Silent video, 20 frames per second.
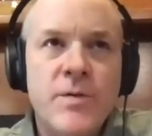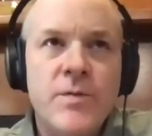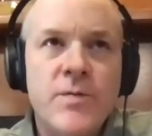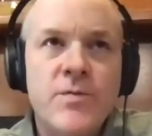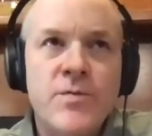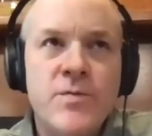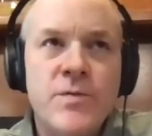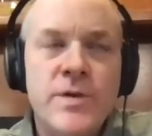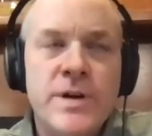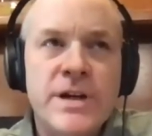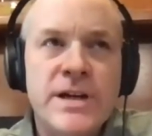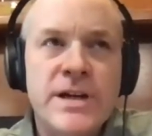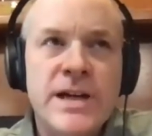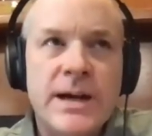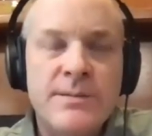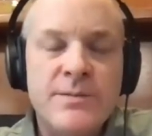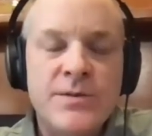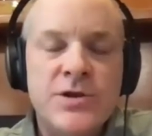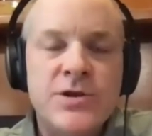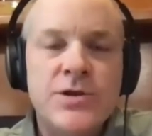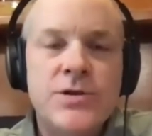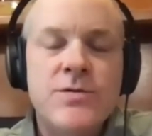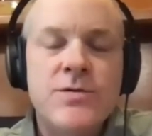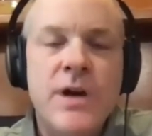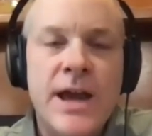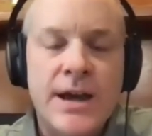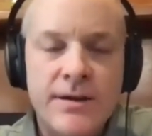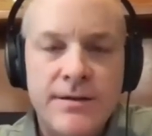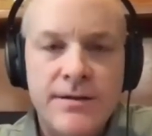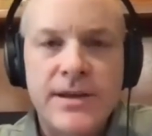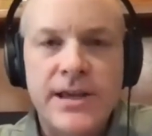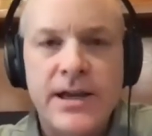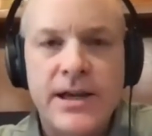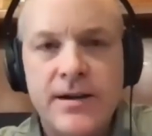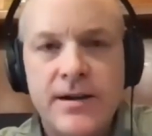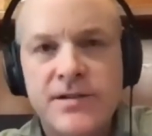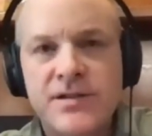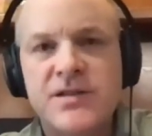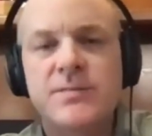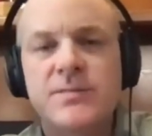when it comes to
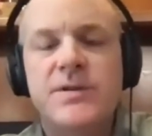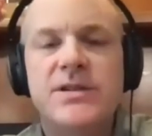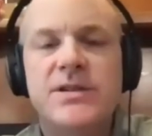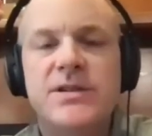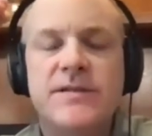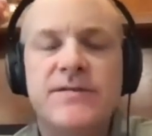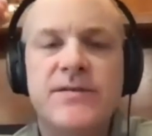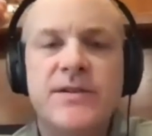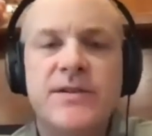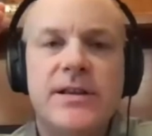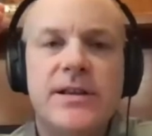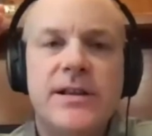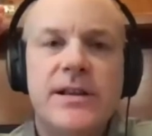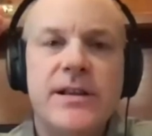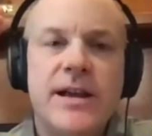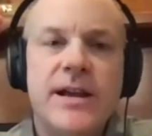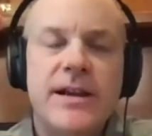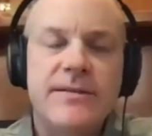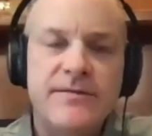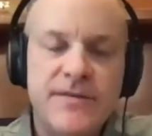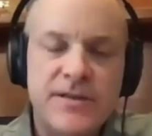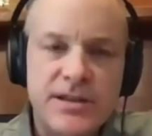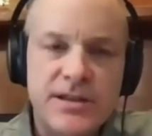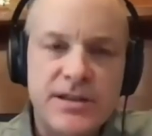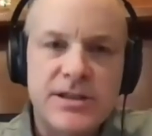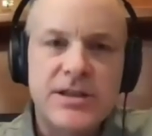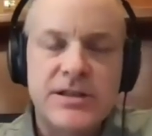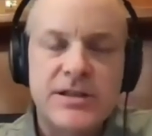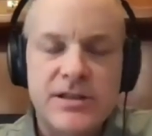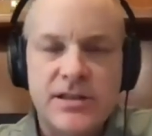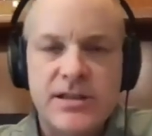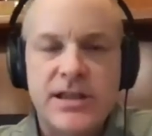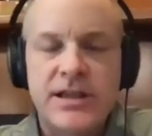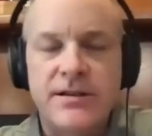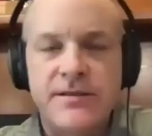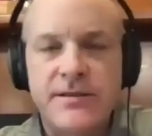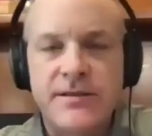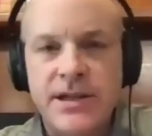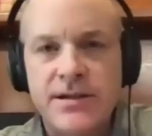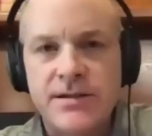healthcare, and specifically like physicians in the
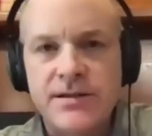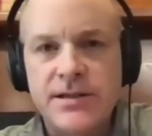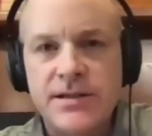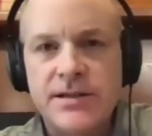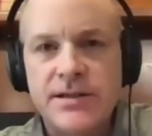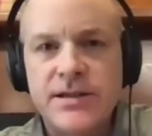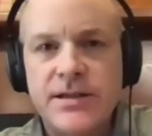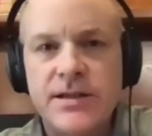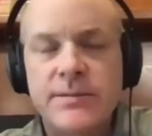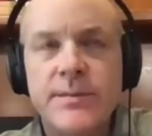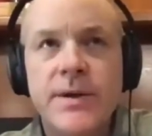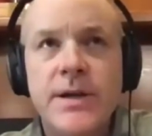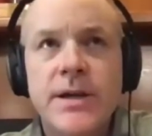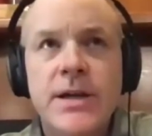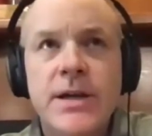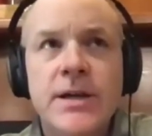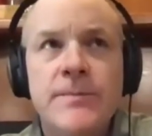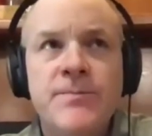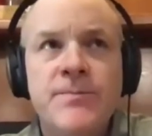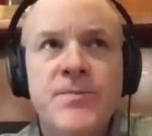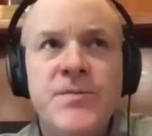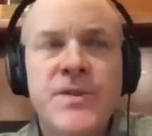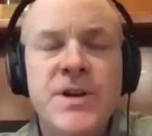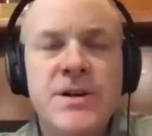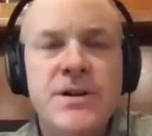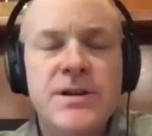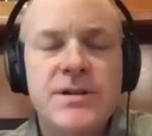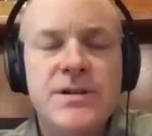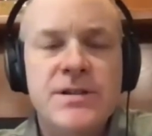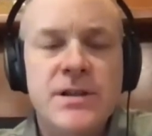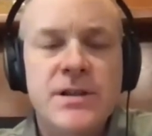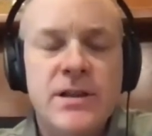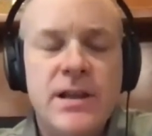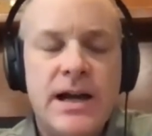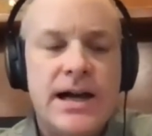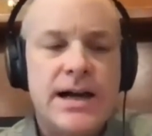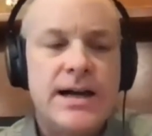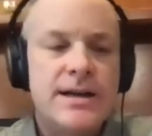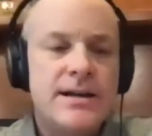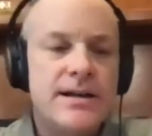healthcare system, there is a
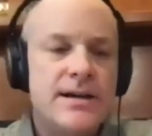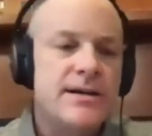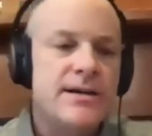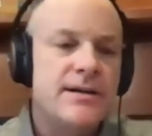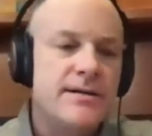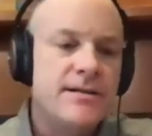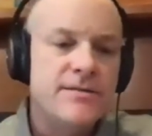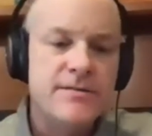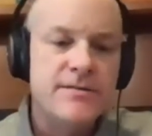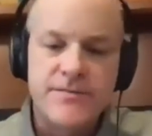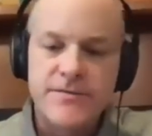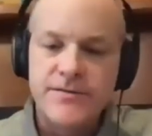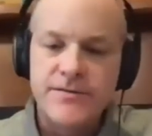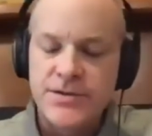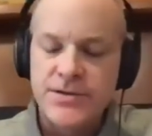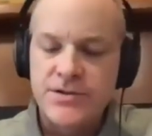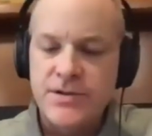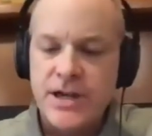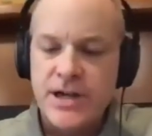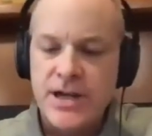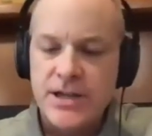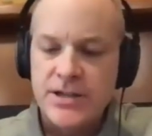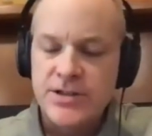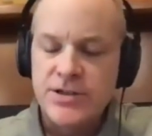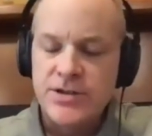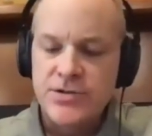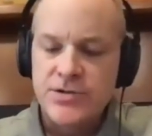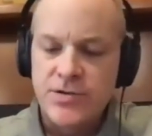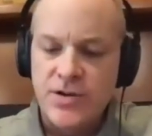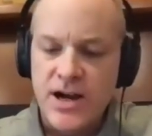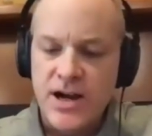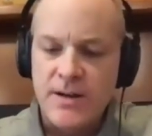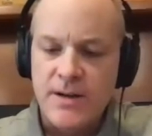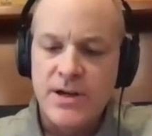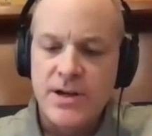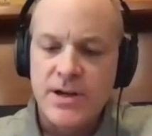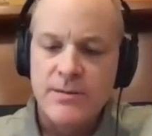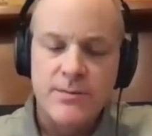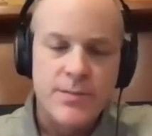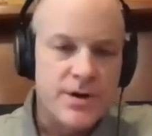lot of stress,
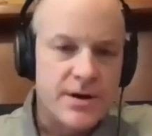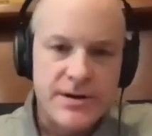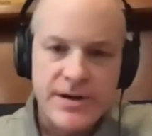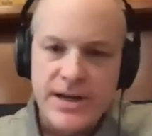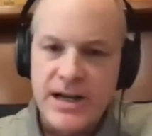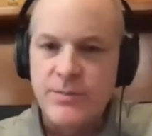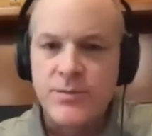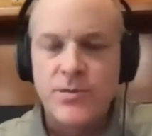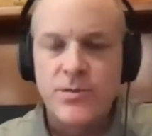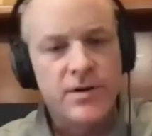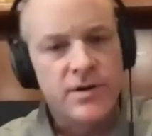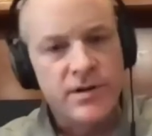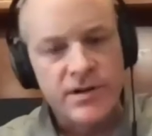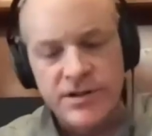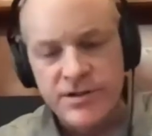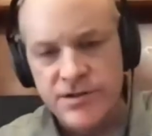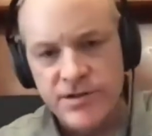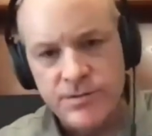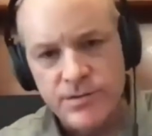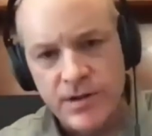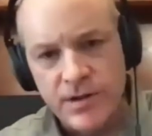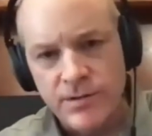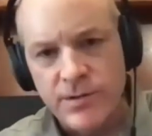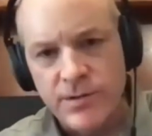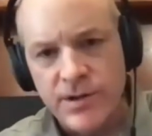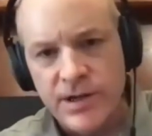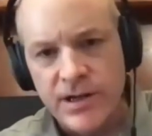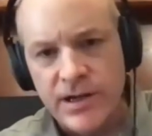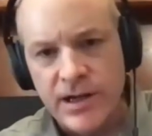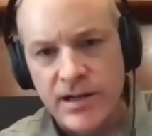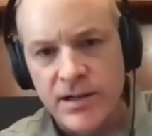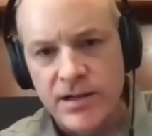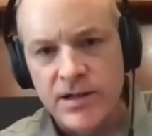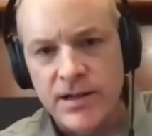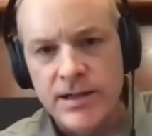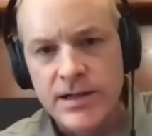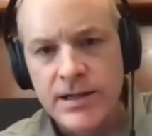trauma, burnout, moral injury, whatever we want to call it.